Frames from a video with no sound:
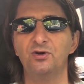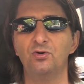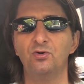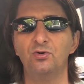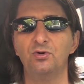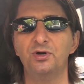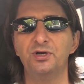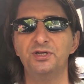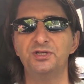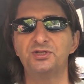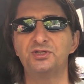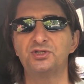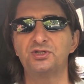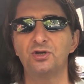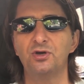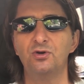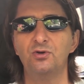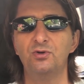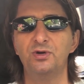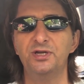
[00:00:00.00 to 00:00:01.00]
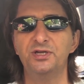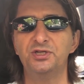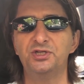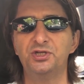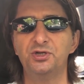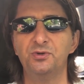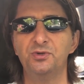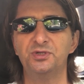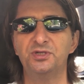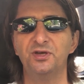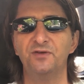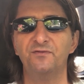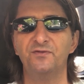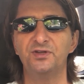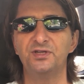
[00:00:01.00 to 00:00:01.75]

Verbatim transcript: Oh, it's so intuitive.